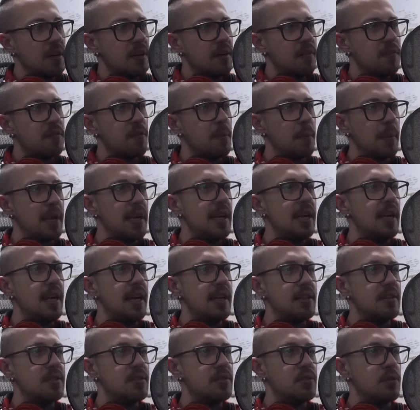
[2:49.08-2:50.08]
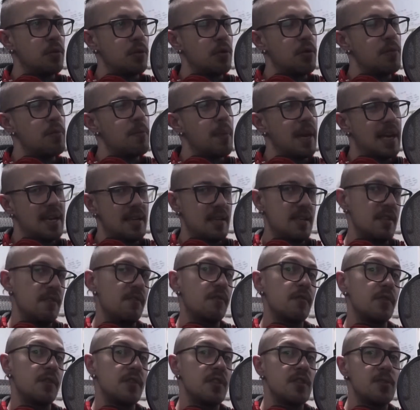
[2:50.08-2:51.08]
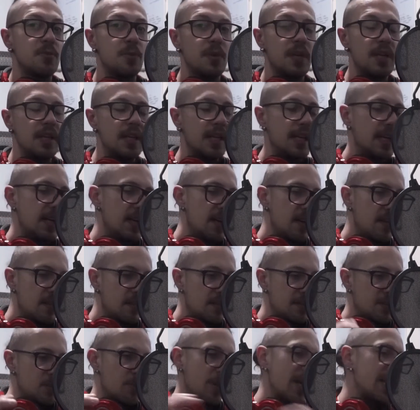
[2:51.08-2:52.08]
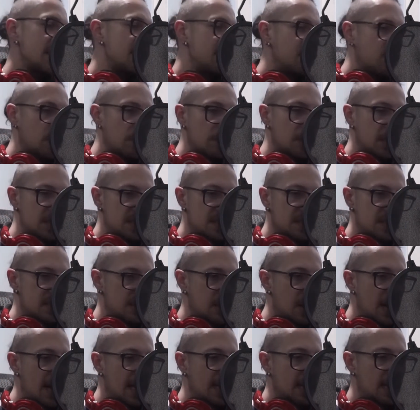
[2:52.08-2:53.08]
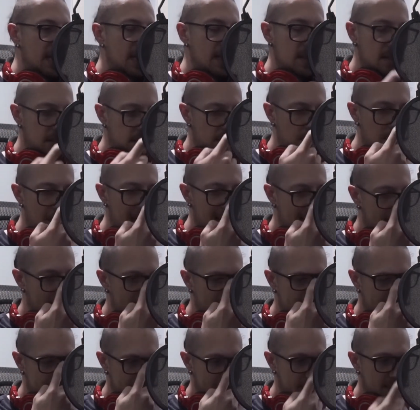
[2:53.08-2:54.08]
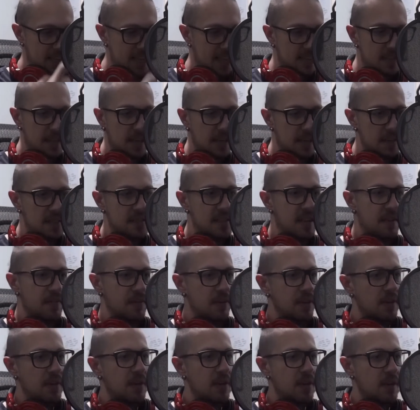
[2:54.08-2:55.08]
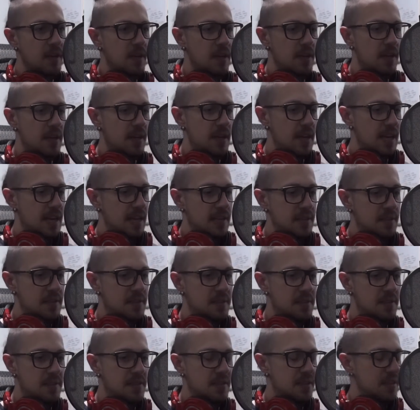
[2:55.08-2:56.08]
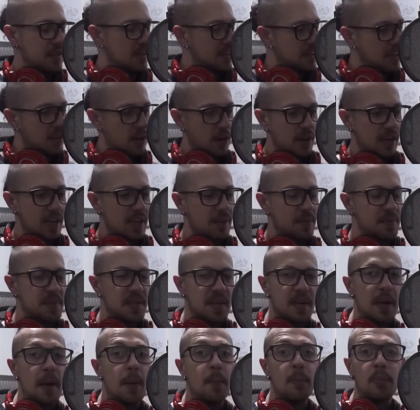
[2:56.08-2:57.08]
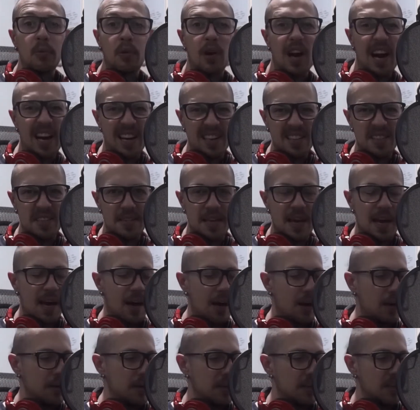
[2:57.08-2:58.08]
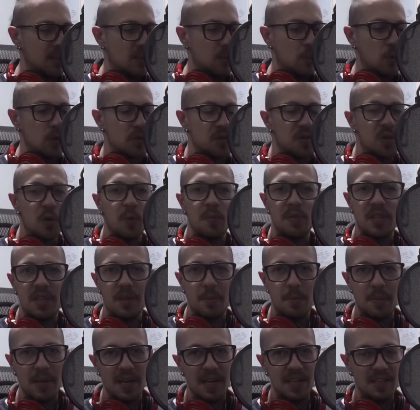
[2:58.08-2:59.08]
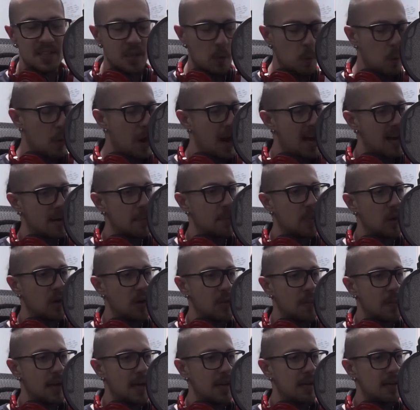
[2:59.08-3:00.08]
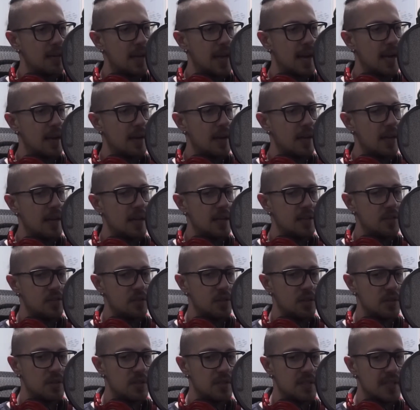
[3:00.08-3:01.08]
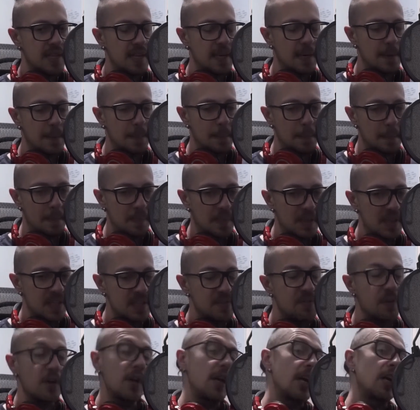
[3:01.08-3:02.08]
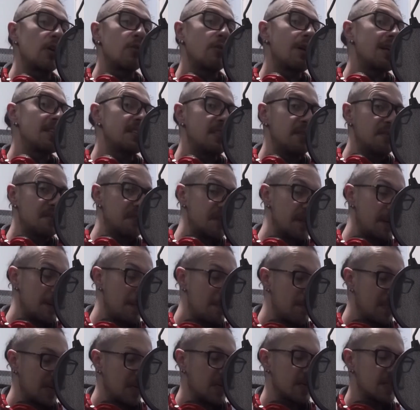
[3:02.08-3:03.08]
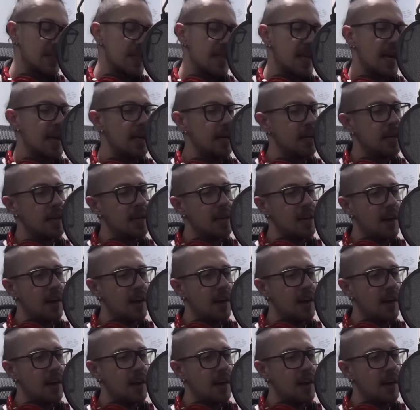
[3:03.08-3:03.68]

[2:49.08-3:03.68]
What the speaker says: For me, it's two main differences, really. The transformerless design in the Mic Parts S87 is, gives it a brighter sound, a little more scooped in the mids, a wider bottom end, and it's just, it's very aggressive because of that.